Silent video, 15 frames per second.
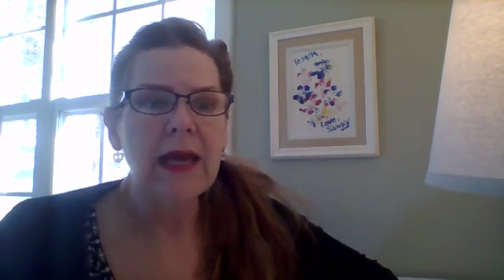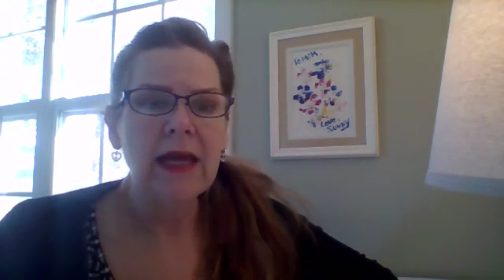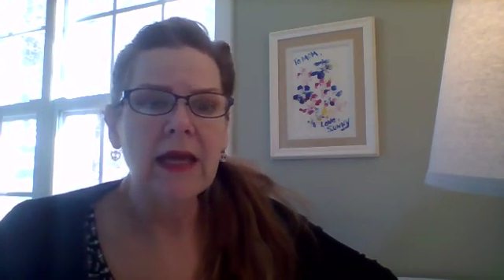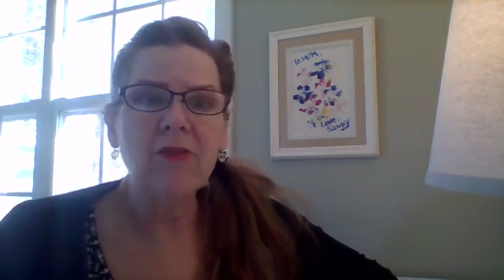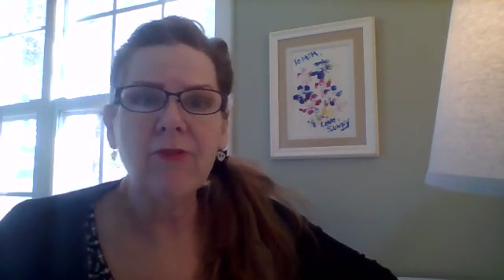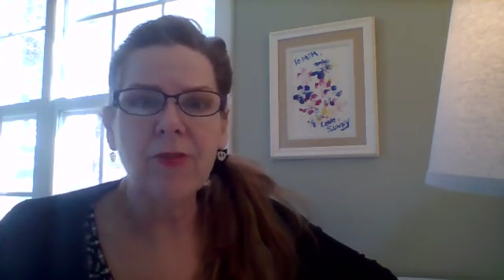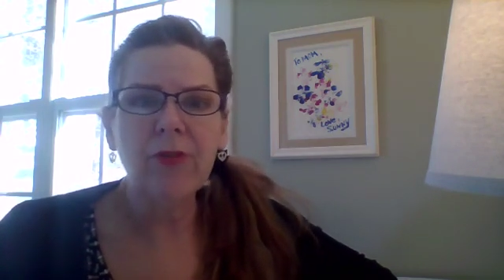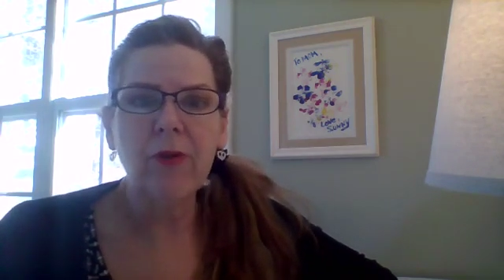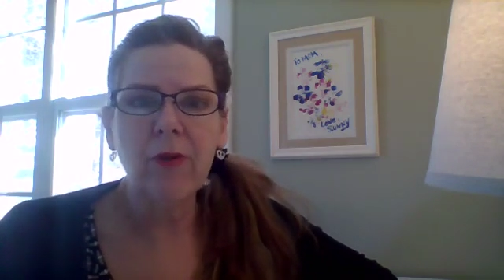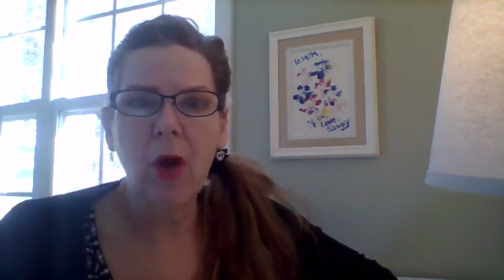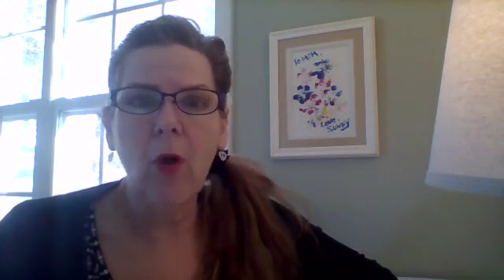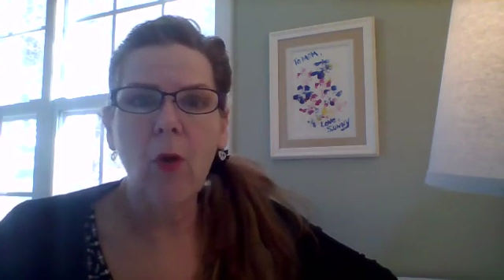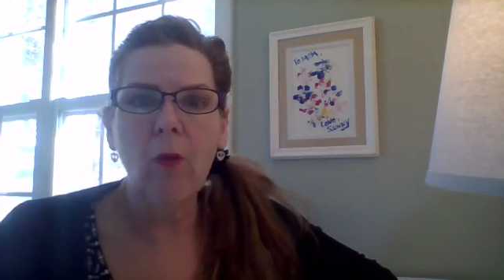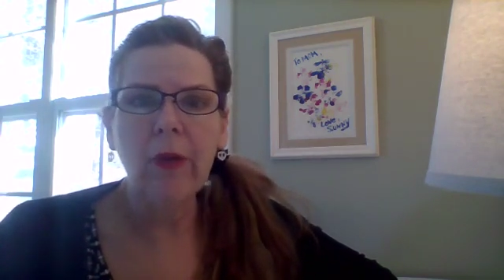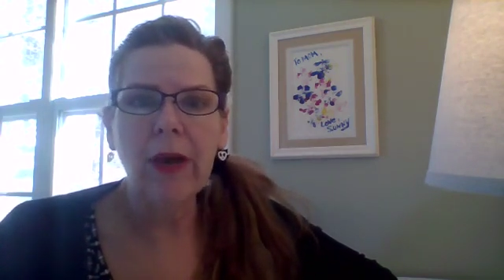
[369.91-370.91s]
It's for their
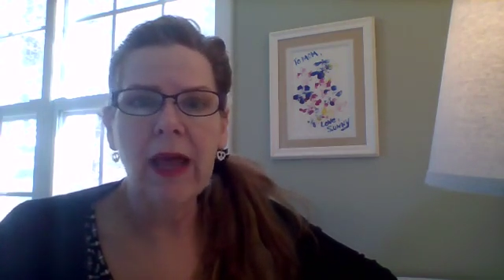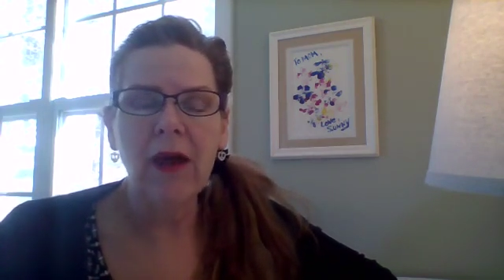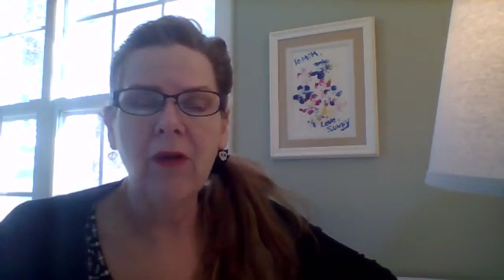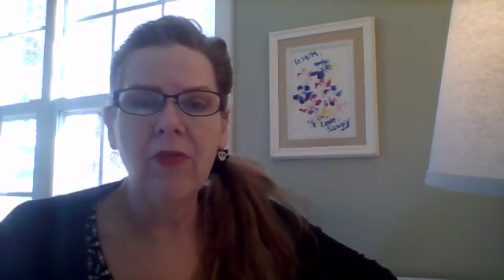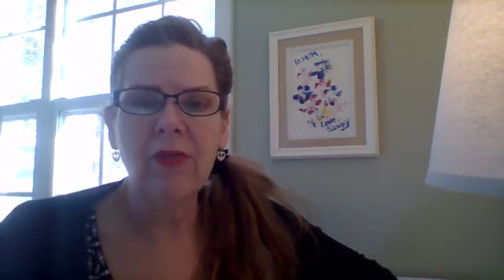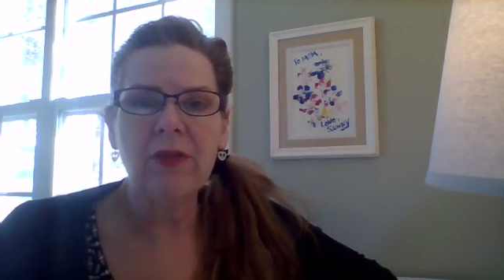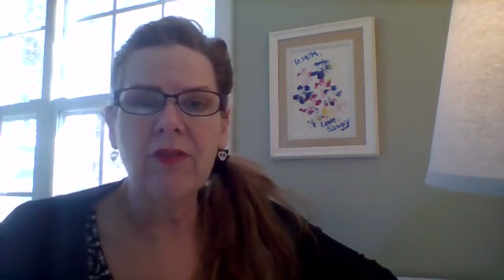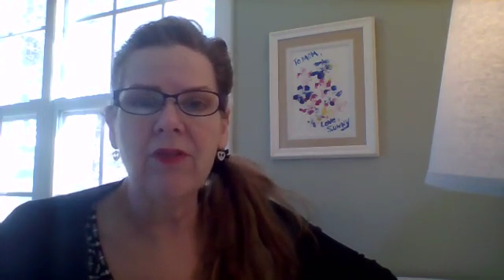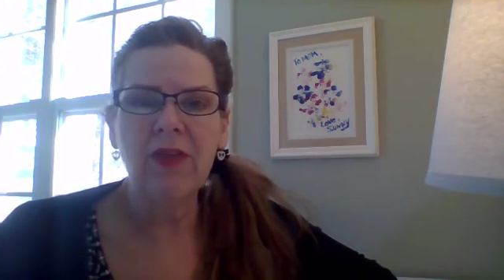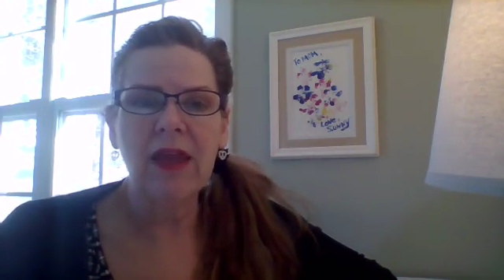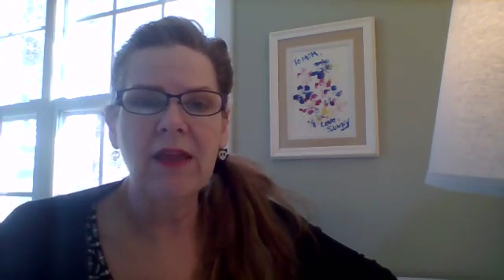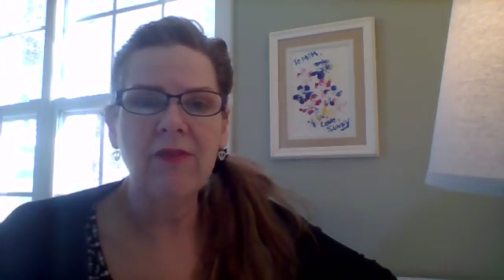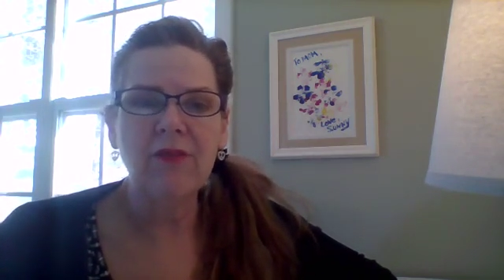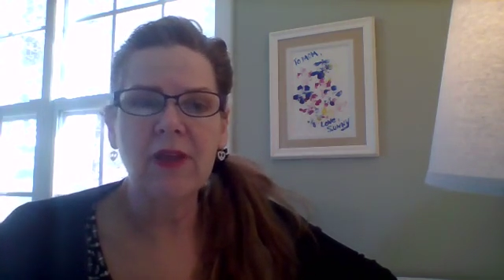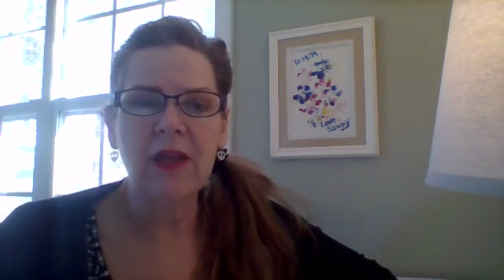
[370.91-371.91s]
own health and
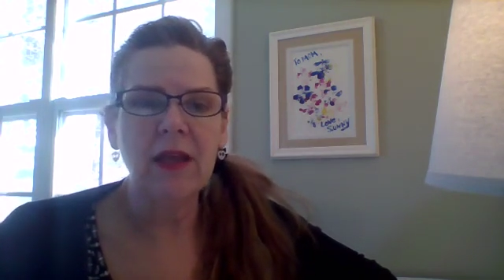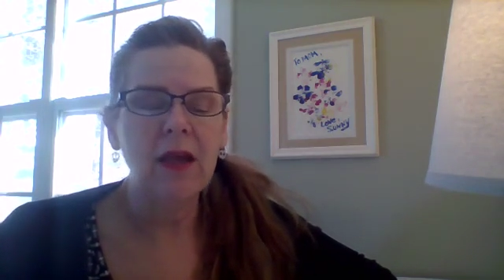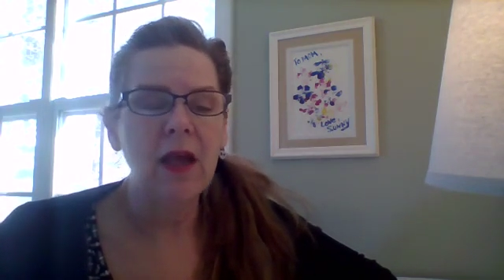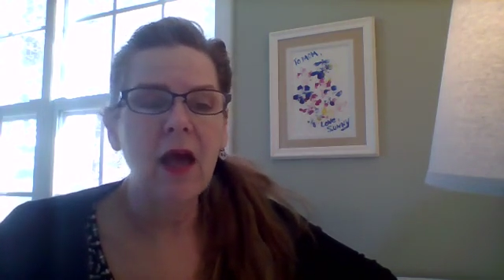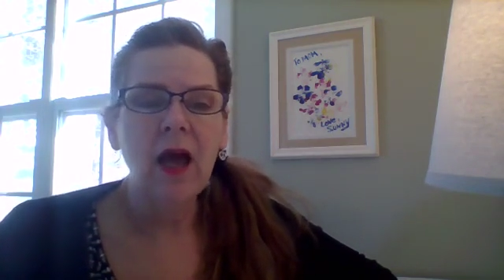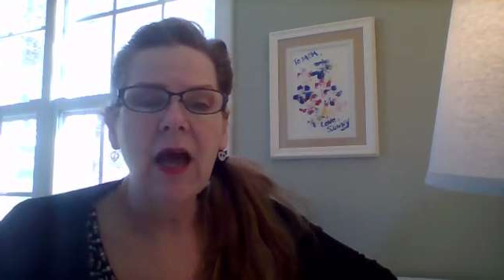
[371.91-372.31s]
safety.